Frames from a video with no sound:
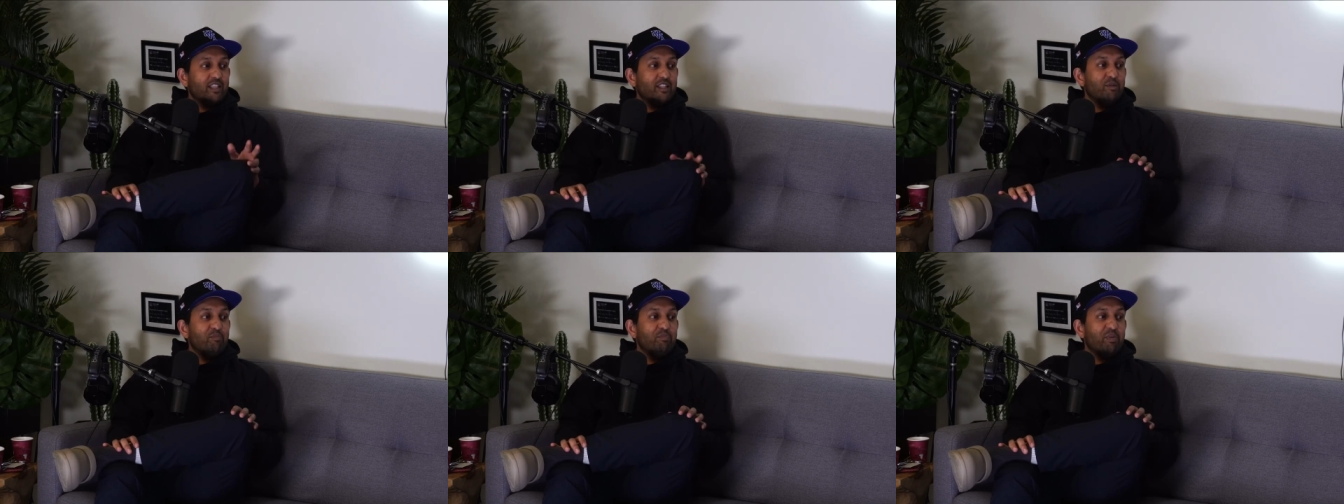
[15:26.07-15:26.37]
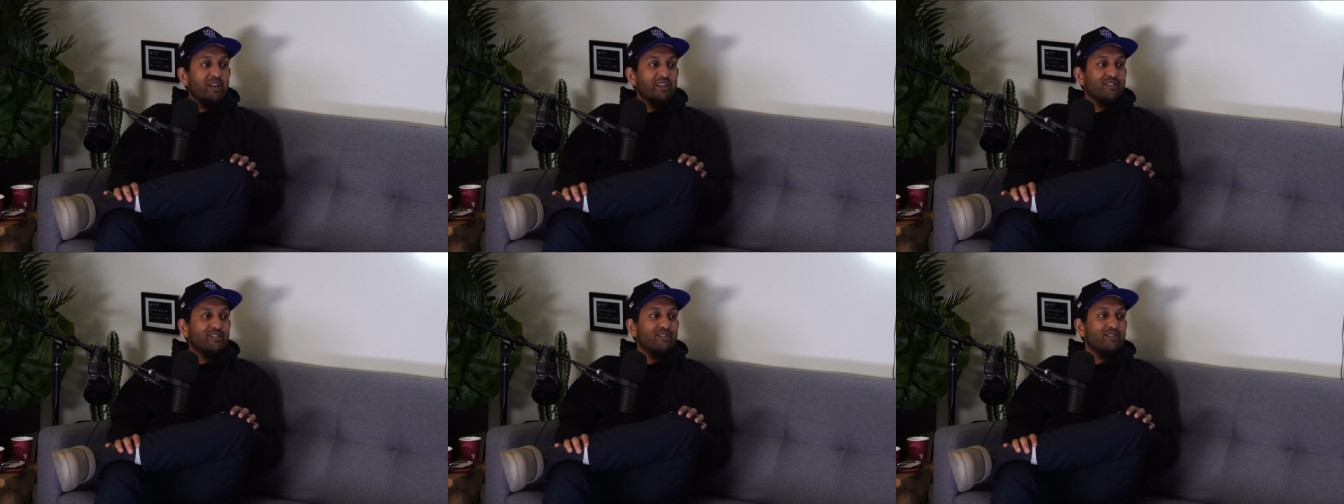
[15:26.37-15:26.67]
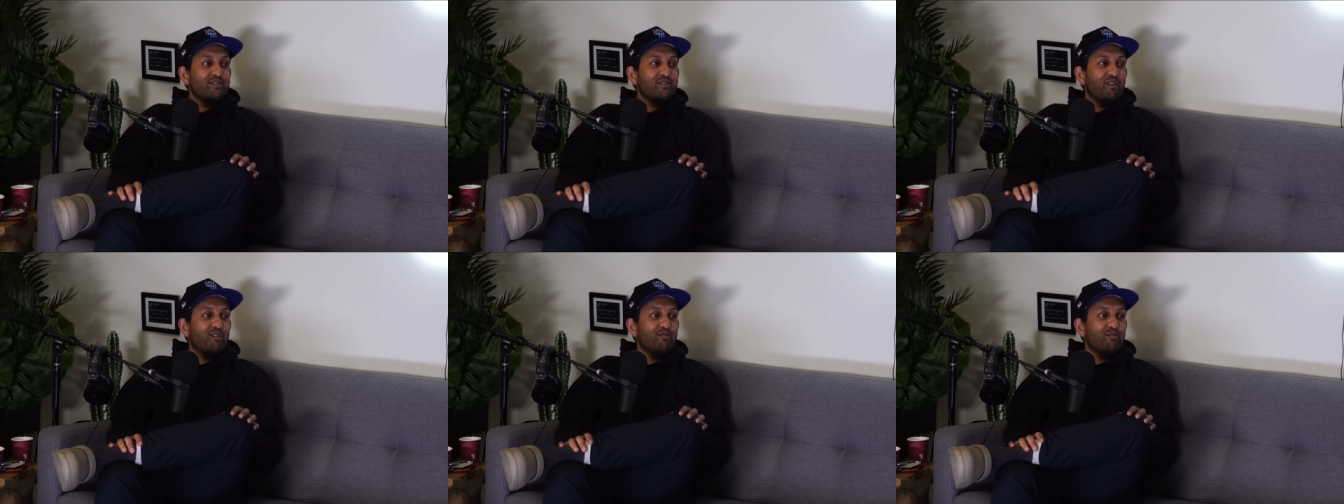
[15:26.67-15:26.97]
the pictures
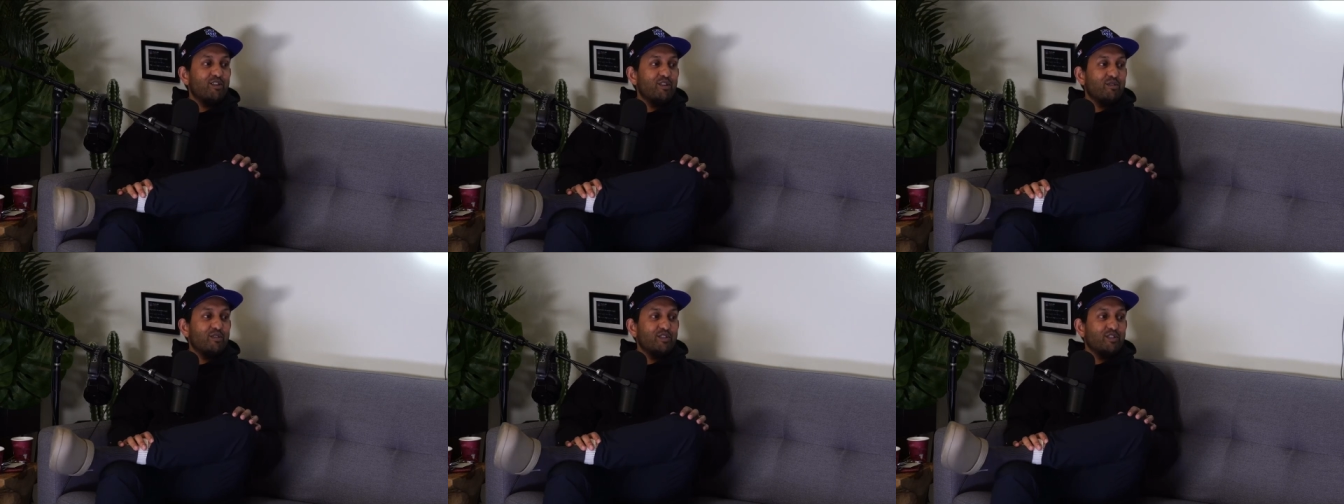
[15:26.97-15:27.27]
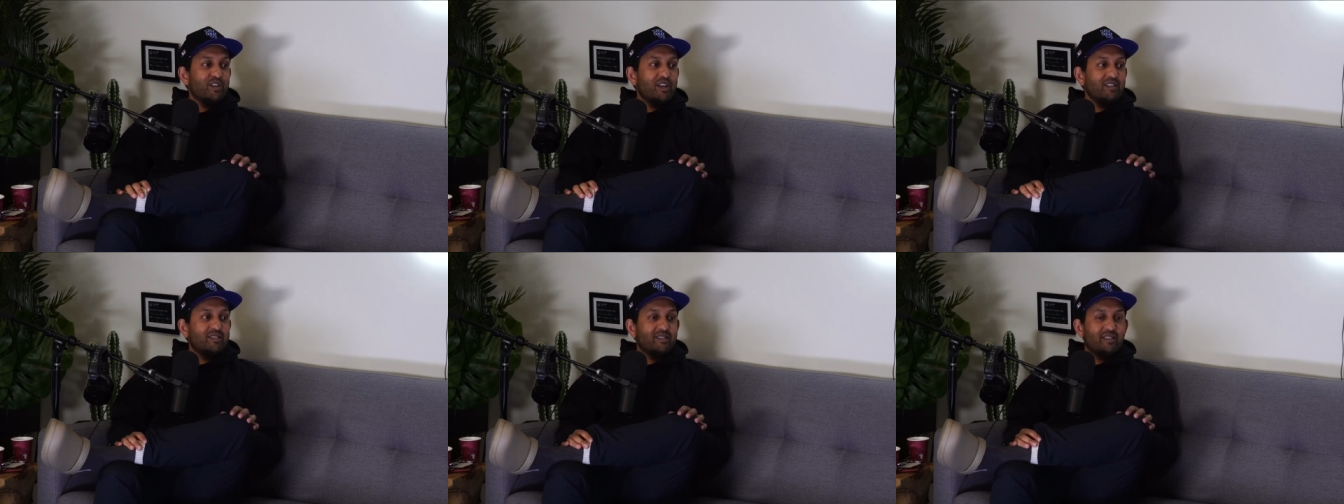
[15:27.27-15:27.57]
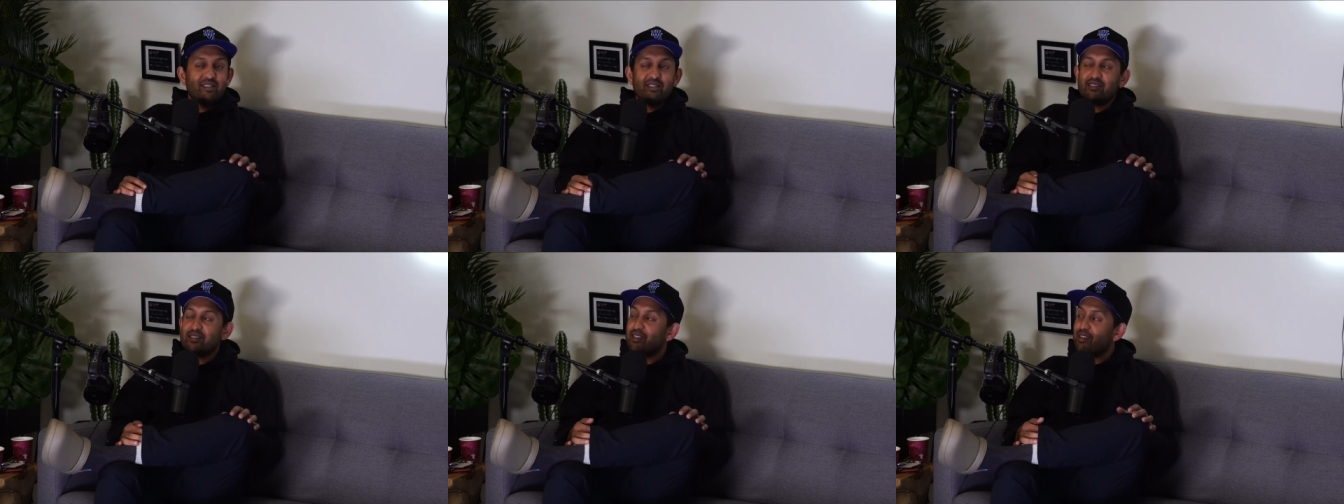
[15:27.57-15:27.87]
don't do it
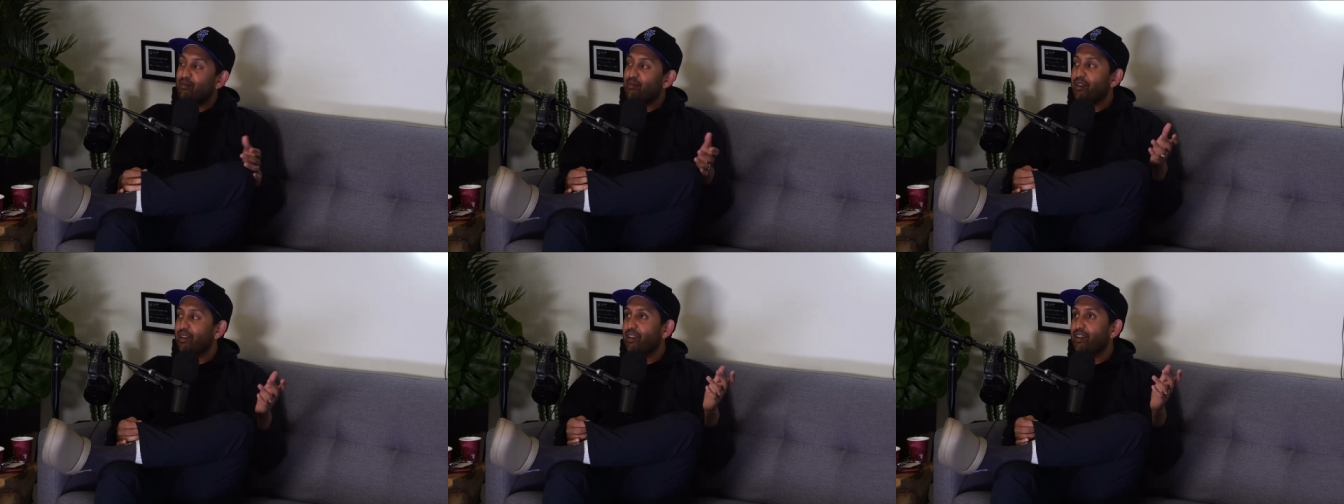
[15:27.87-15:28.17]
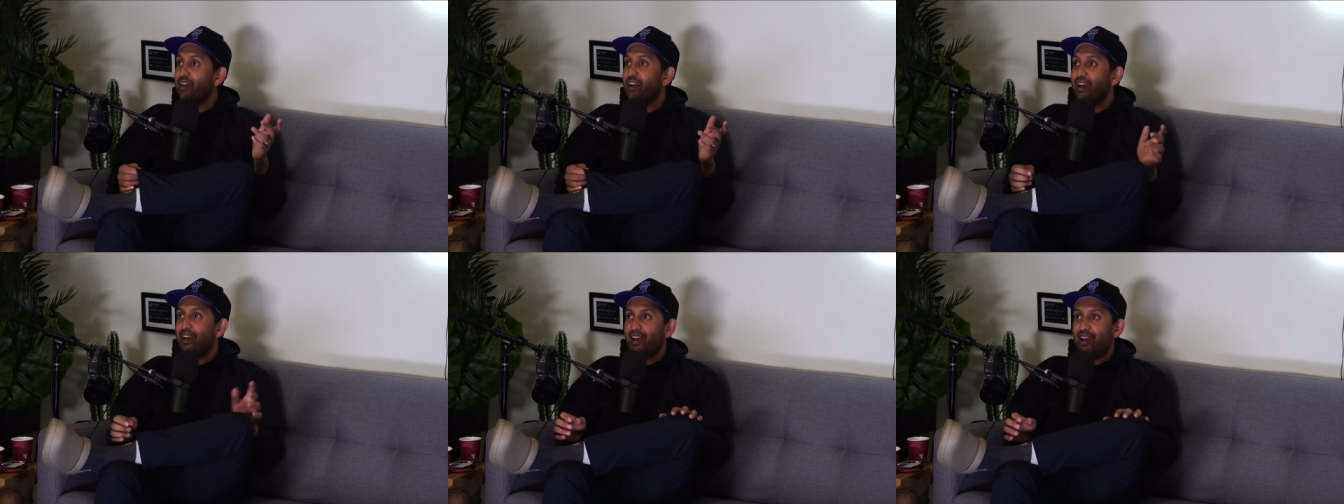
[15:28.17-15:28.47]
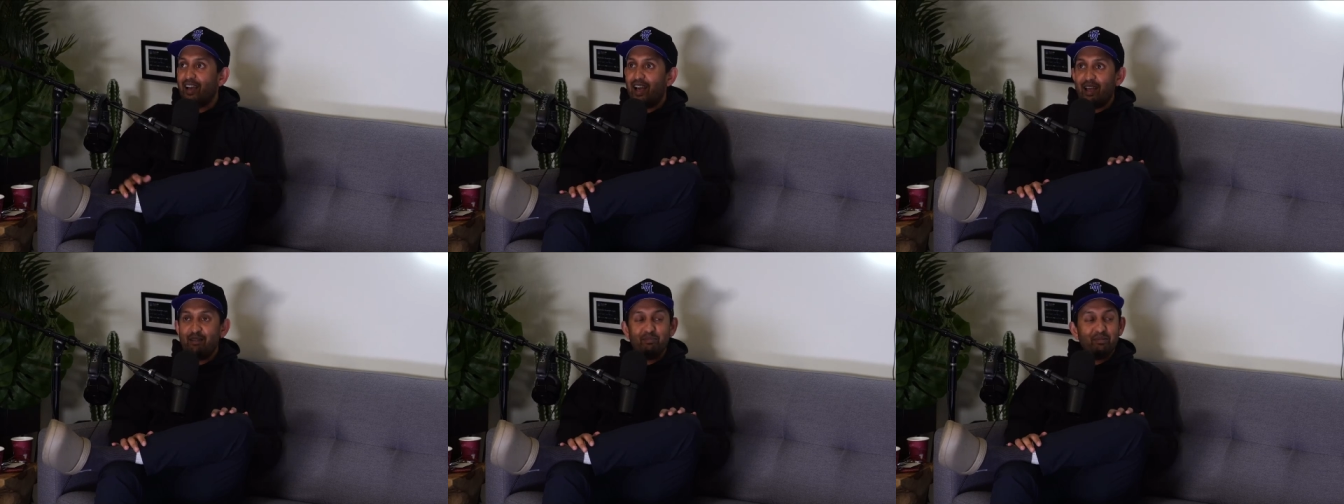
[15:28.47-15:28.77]
justice. I'm like, uh,
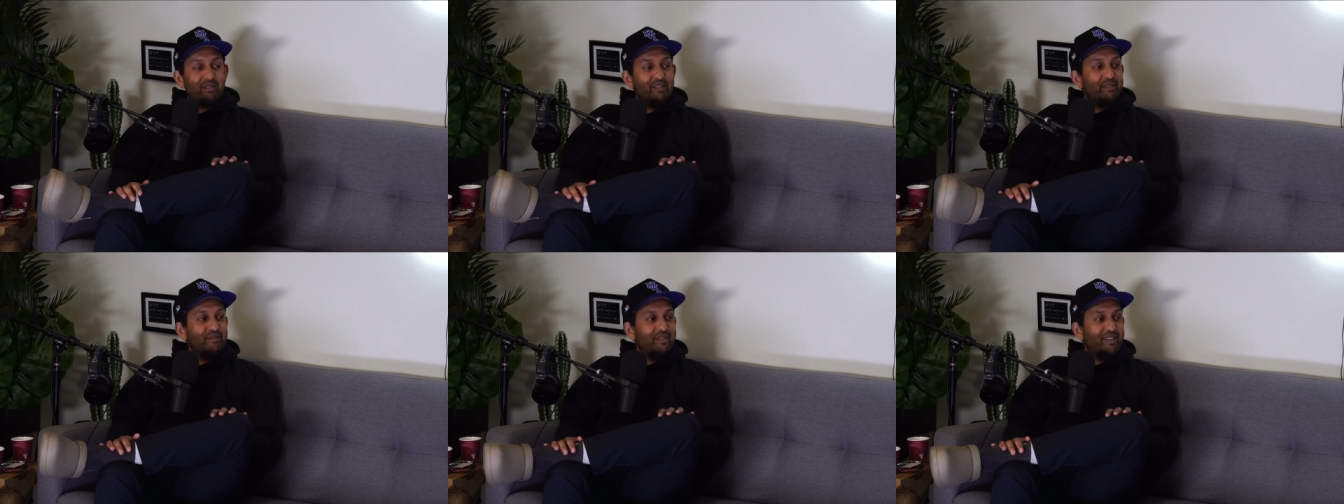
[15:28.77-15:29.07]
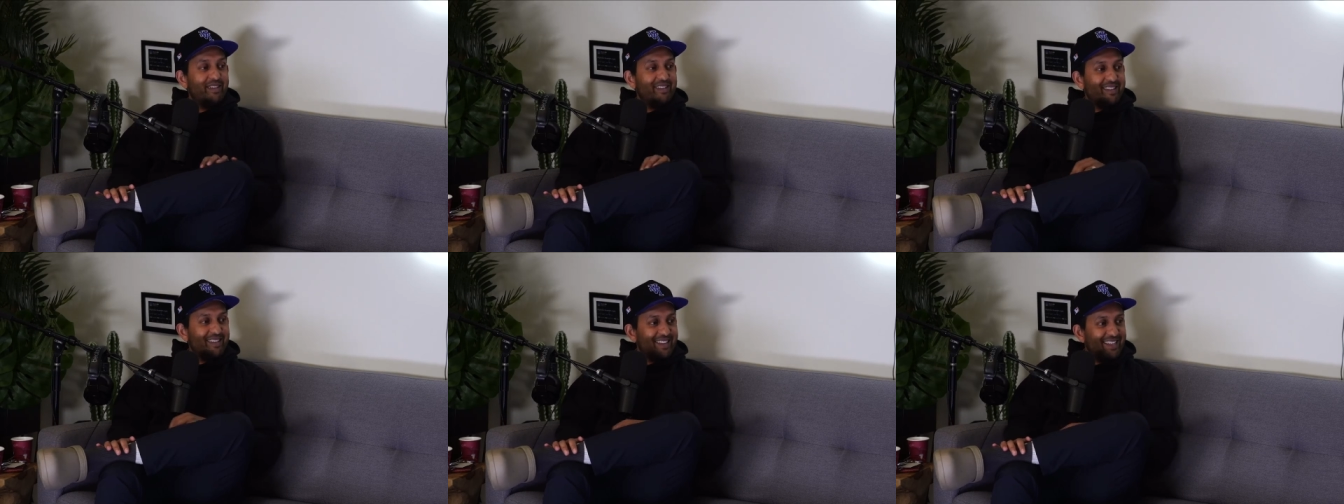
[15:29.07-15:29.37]
I believe it.